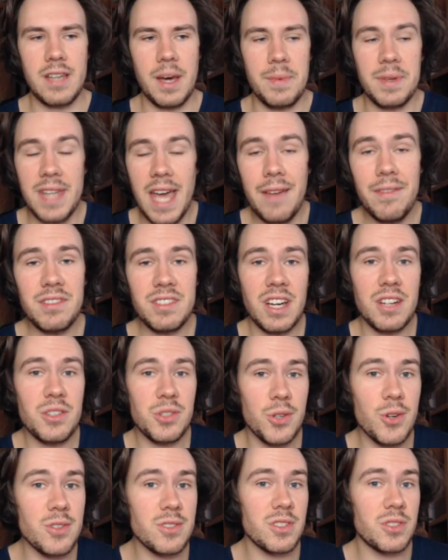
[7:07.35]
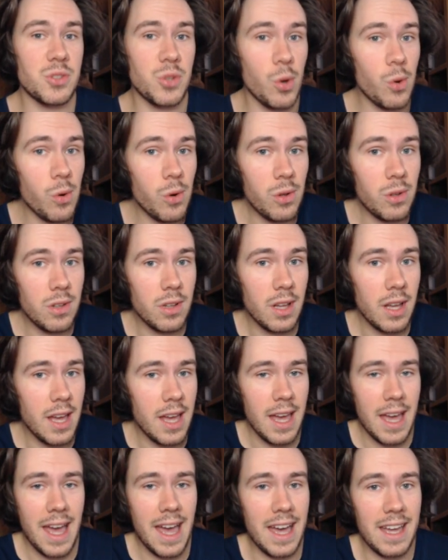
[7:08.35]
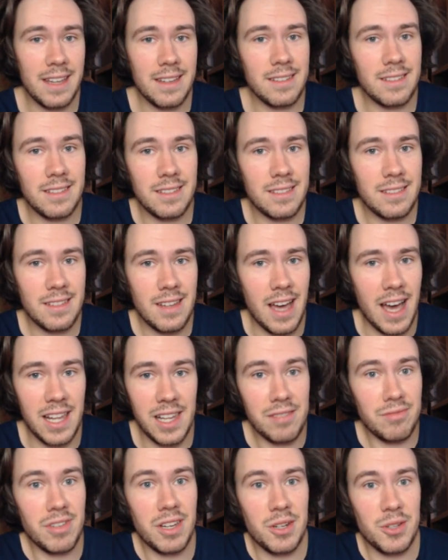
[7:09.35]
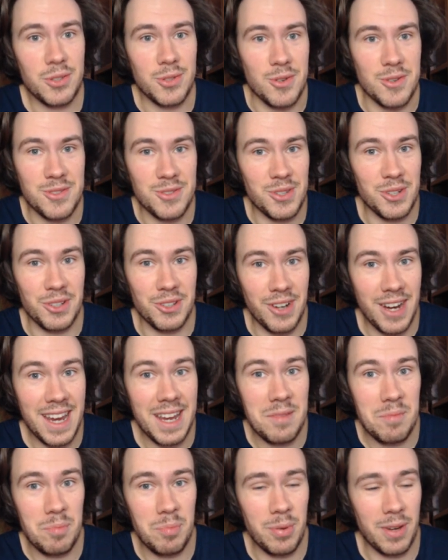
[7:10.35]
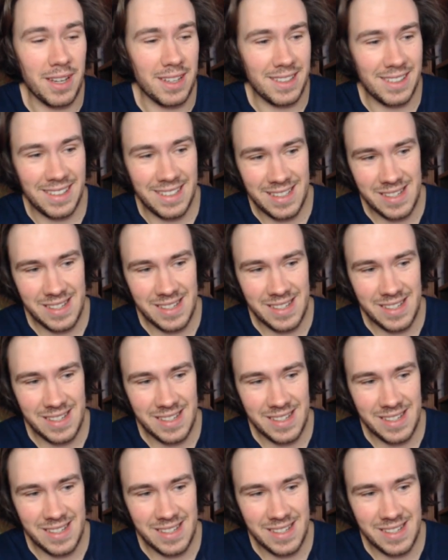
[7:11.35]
I mean, having dinosaurs is cool, and I love dinosaurs, they're great, but